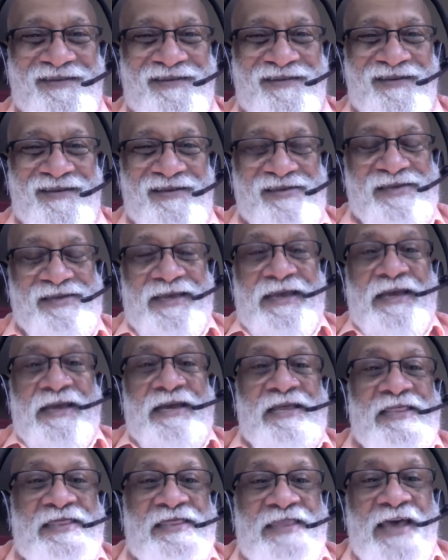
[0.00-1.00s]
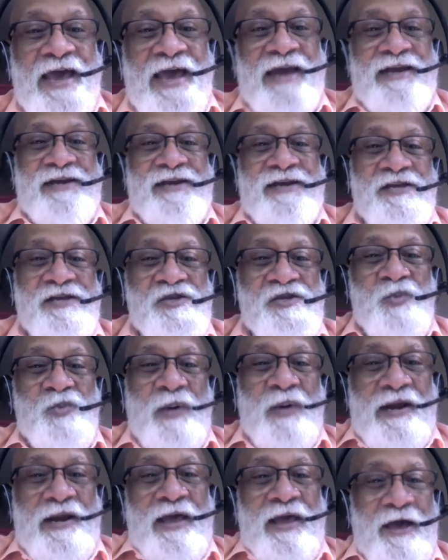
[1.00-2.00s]
See, that is
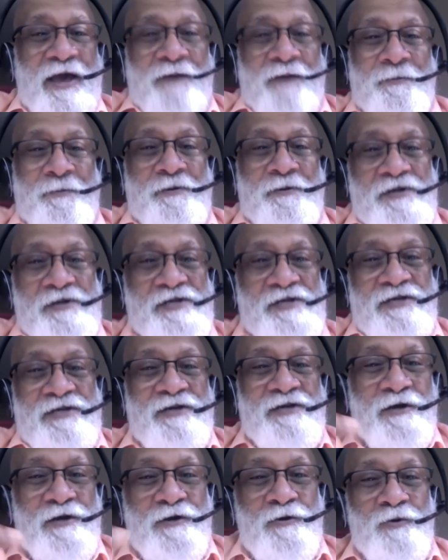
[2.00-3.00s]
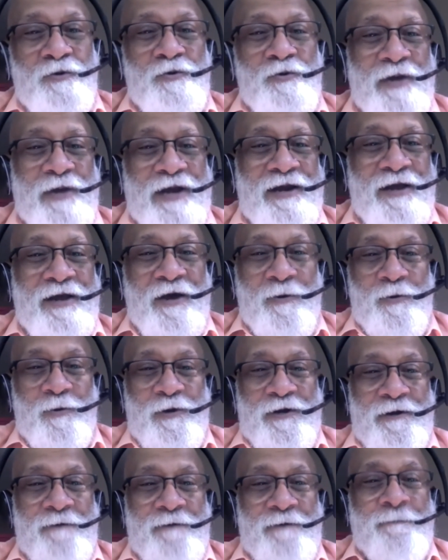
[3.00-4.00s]
what happens in a true
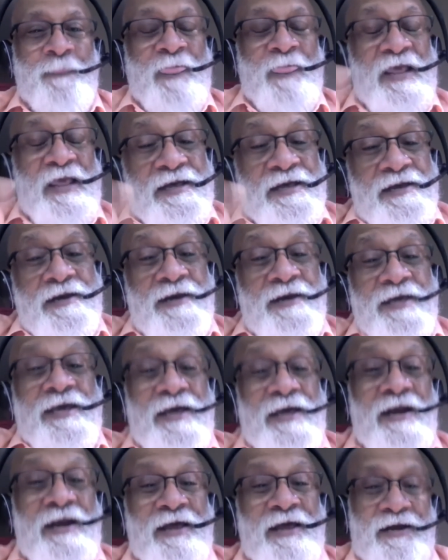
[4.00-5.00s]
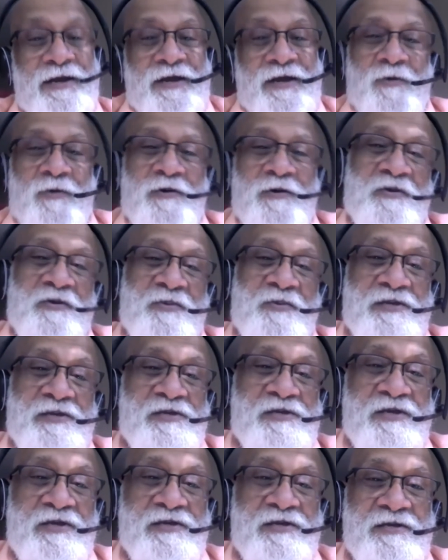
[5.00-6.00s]
encounter, real encounter with
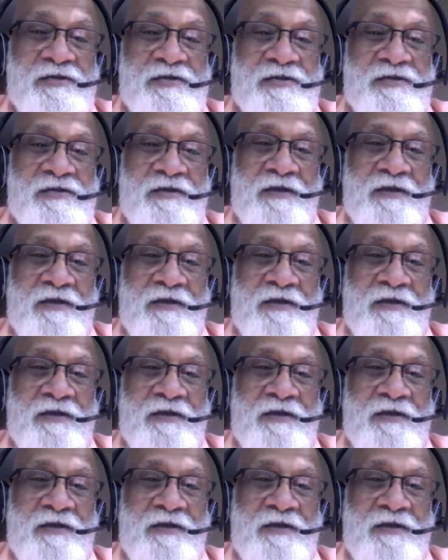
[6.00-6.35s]
Jesus.